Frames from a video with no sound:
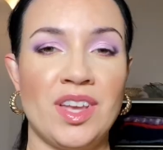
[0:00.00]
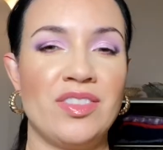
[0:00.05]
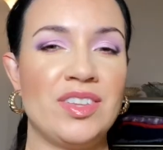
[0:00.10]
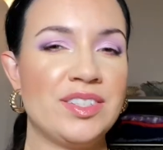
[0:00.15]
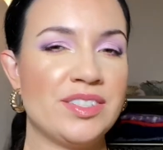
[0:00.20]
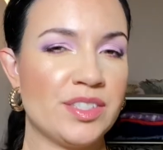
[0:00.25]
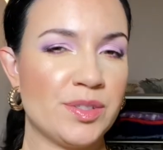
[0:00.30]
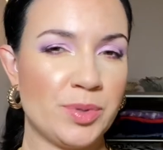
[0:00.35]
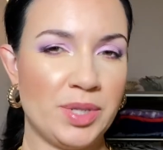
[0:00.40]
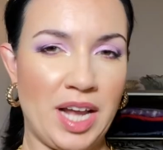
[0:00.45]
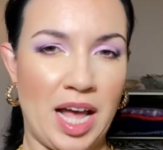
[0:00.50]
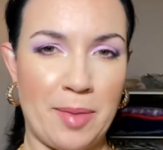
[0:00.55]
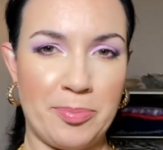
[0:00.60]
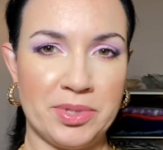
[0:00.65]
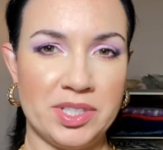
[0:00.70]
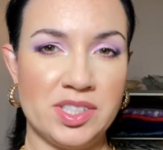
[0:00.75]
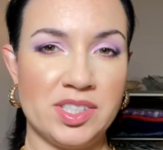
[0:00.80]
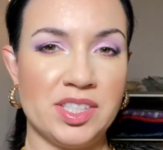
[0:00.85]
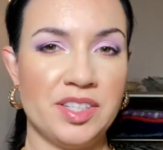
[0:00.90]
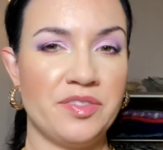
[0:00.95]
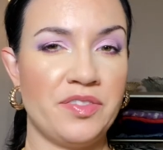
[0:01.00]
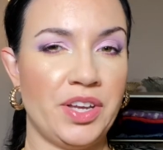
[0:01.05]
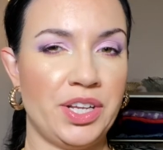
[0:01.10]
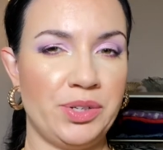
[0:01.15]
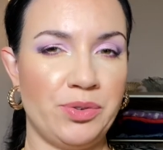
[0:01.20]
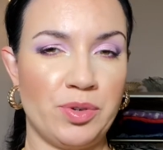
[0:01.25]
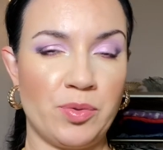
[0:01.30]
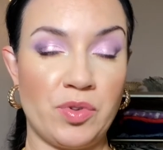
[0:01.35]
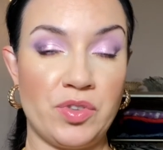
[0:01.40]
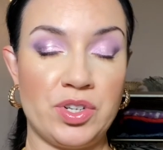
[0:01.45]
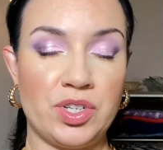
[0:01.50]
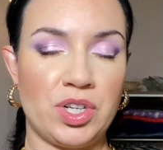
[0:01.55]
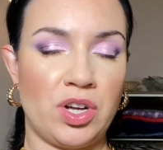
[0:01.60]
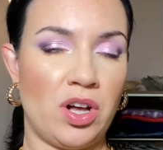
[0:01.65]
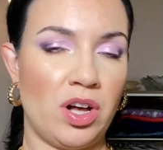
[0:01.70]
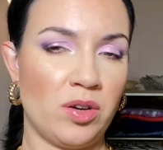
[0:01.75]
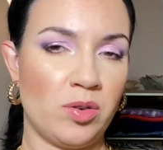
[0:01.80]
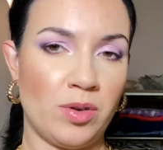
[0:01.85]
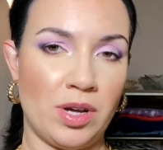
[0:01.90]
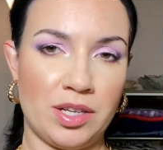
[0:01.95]
this is what happens if anyone with a
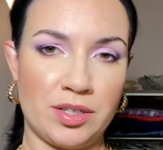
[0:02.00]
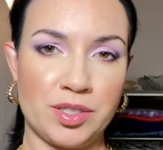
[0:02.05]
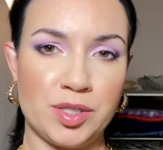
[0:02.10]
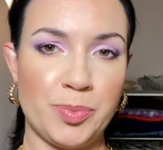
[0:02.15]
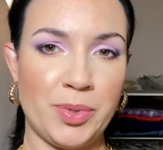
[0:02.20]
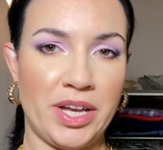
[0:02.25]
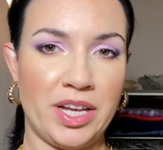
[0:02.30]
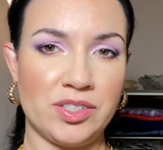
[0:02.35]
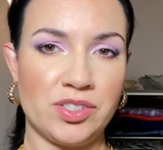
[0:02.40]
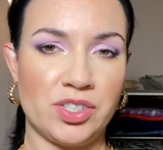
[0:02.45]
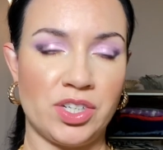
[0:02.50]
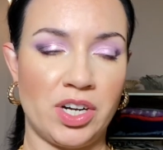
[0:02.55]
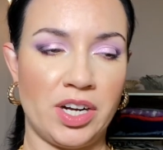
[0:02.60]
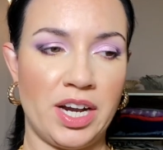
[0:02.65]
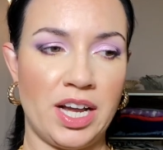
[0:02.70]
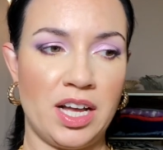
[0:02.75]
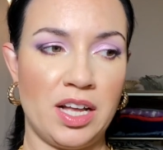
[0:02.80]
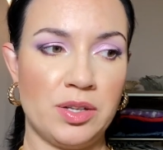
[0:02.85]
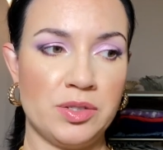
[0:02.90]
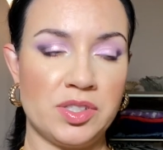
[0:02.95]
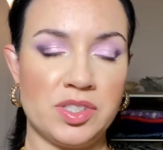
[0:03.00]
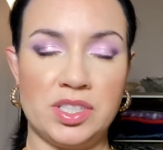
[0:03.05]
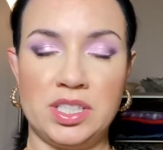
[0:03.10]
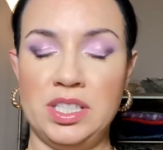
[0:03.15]
dog walks past our house.